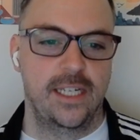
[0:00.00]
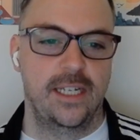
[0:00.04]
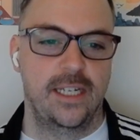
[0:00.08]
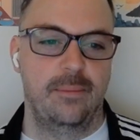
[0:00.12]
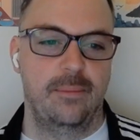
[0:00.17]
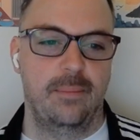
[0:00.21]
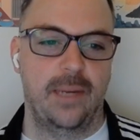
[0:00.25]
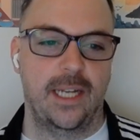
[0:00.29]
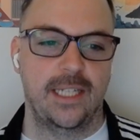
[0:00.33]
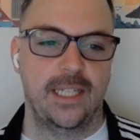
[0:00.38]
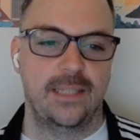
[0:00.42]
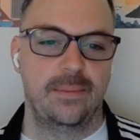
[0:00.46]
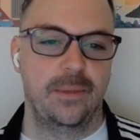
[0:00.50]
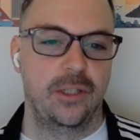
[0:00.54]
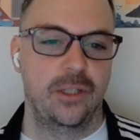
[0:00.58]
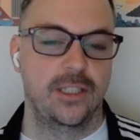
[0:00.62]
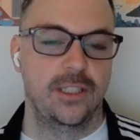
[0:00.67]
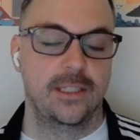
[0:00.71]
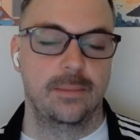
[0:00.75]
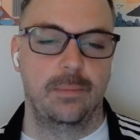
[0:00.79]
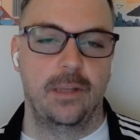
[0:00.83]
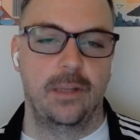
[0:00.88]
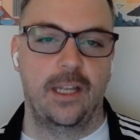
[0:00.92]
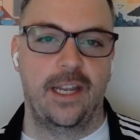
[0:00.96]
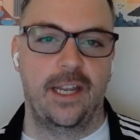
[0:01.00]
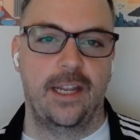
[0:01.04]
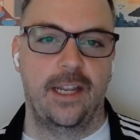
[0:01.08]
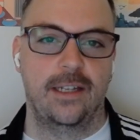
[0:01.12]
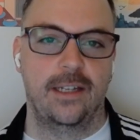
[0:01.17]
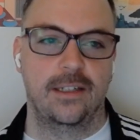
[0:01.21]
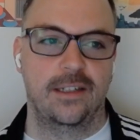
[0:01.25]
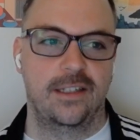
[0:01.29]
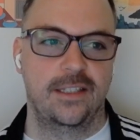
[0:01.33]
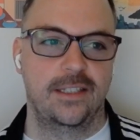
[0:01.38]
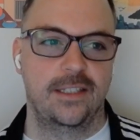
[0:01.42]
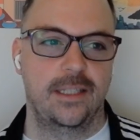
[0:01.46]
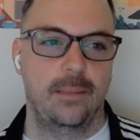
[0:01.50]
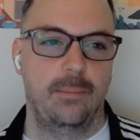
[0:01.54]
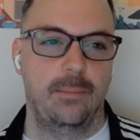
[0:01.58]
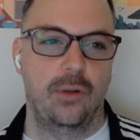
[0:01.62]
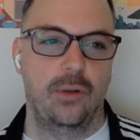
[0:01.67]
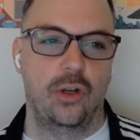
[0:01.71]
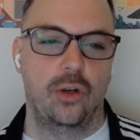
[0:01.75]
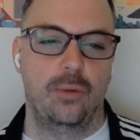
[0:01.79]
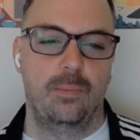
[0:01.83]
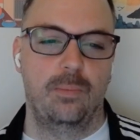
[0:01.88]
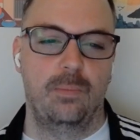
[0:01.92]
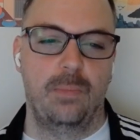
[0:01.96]
My experience playing
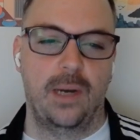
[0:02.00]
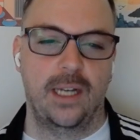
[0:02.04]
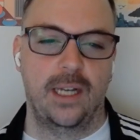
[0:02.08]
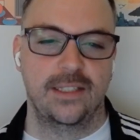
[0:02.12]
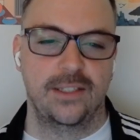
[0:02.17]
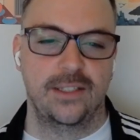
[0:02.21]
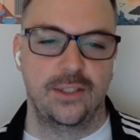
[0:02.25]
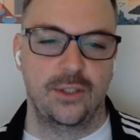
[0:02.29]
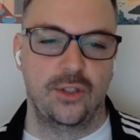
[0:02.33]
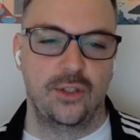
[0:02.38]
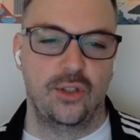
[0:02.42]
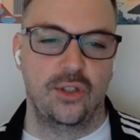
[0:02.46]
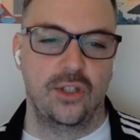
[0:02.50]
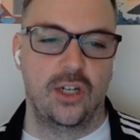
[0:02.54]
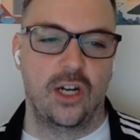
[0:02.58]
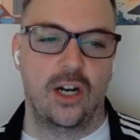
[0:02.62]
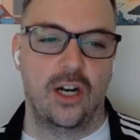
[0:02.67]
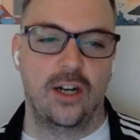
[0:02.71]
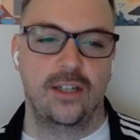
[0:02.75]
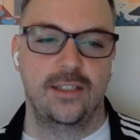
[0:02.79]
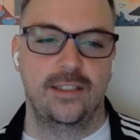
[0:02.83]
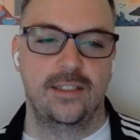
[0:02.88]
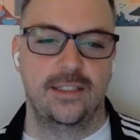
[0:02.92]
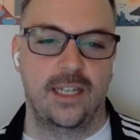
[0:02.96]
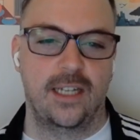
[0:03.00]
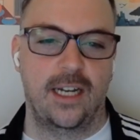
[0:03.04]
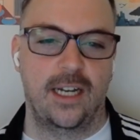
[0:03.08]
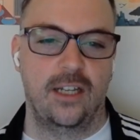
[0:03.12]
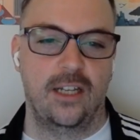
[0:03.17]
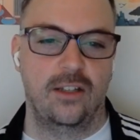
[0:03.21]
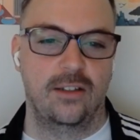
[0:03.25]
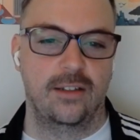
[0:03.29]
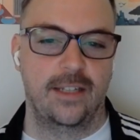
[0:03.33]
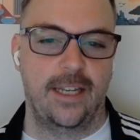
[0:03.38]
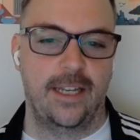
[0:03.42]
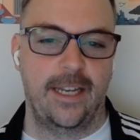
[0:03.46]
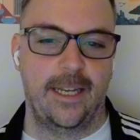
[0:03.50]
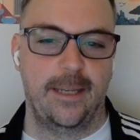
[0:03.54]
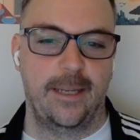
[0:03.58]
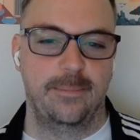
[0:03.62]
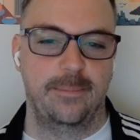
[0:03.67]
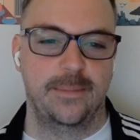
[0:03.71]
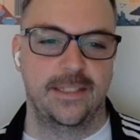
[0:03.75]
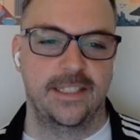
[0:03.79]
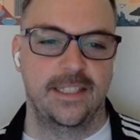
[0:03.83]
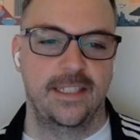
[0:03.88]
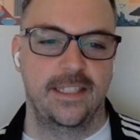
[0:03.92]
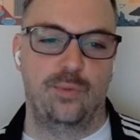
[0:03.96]
similar puzzle card style
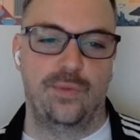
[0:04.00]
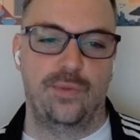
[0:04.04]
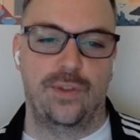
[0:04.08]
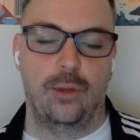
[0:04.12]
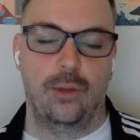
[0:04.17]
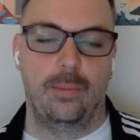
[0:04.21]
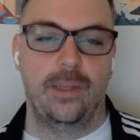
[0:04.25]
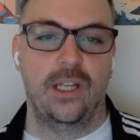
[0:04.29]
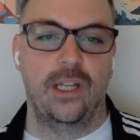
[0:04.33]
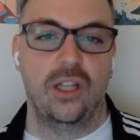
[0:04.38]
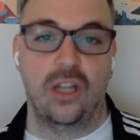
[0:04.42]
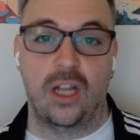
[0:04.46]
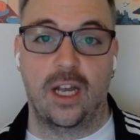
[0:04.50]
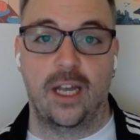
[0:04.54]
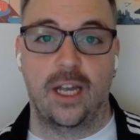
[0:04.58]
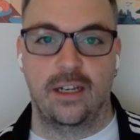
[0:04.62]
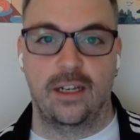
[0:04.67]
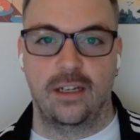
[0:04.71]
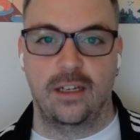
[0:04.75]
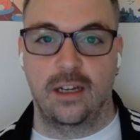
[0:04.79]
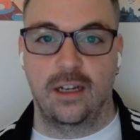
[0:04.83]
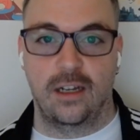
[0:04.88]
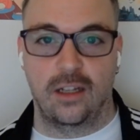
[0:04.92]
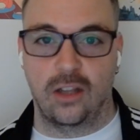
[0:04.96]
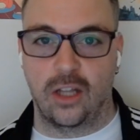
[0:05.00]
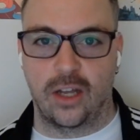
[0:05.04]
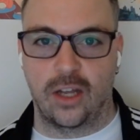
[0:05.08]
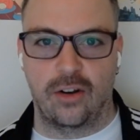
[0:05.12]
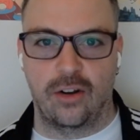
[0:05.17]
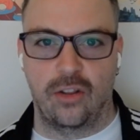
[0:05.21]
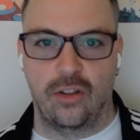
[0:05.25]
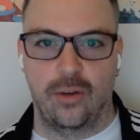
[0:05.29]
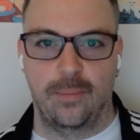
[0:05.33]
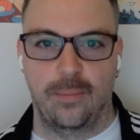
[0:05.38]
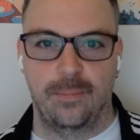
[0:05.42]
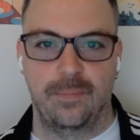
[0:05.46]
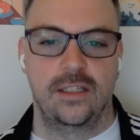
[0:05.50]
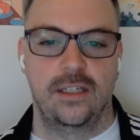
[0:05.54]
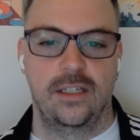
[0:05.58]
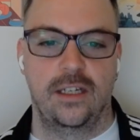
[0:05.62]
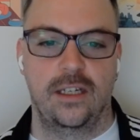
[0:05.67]
games, there'll be a lot of them.